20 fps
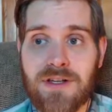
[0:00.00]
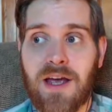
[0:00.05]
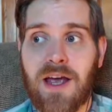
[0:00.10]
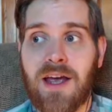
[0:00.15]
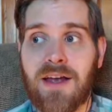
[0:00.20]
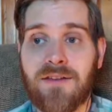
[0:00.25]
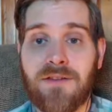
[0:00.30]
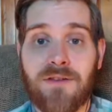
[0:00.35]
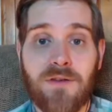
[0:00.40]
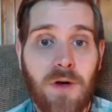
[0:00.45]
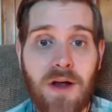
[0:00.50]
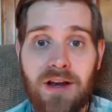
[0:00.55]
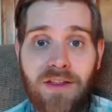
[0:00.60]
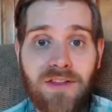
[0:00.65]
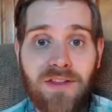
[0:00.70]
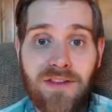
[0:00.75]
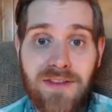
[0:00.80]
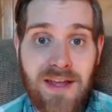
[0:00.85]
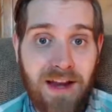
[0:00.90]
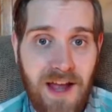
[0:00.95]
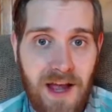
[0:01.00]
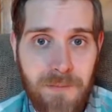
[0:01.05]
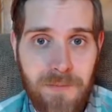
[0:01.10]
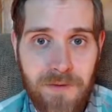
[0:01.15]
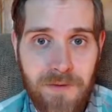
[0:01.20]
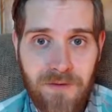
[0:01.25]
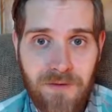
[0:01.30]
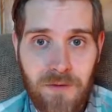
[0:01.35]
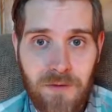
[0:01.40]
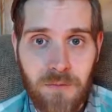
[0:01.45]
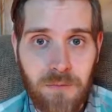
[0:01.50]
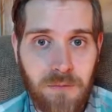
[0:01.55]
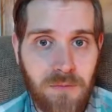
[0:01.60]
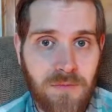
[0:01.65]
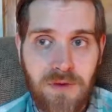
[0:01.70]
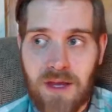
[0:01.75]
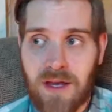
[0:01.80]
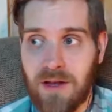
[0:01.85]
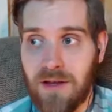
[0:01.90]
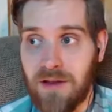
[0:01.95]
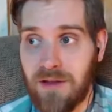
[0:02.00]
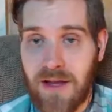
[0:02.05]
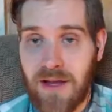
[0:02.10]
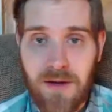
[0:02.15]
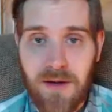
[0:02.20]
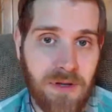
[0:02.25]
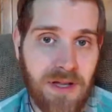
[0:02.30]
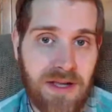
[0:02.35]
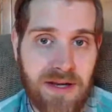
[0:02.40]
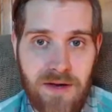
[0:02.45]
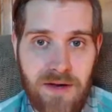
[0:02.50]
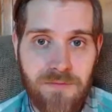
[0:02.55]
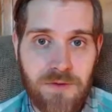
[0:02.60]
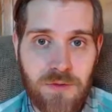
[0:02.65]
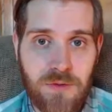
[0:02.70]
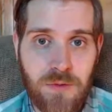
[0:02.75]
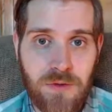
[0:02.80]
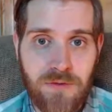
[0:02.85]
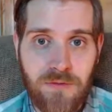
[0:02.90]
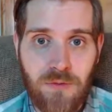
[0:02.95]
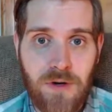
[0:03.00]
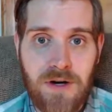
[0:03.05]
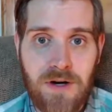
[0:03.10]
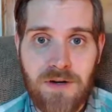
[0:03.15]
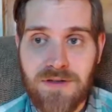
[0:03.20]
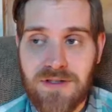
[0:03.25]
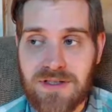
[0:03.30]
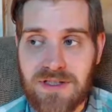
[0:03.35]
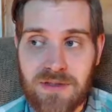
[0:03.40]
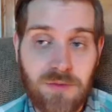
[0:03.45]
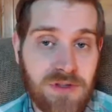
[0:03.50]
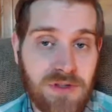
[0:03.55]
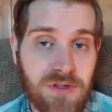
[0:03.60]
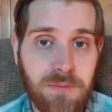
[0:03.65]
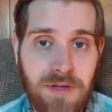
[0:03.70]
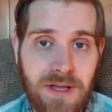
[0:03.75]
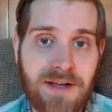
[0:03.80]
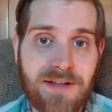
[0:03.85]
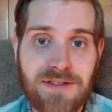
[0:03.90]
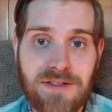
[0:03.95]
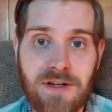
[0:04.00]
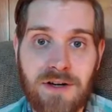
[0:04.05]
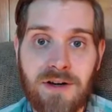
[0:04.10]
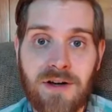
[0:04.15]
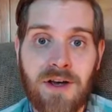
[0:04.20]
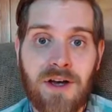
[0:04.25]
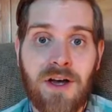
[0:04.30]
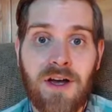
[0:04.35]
And so anything that happens to him, they can let it play out for 24 hours, see what the plans are,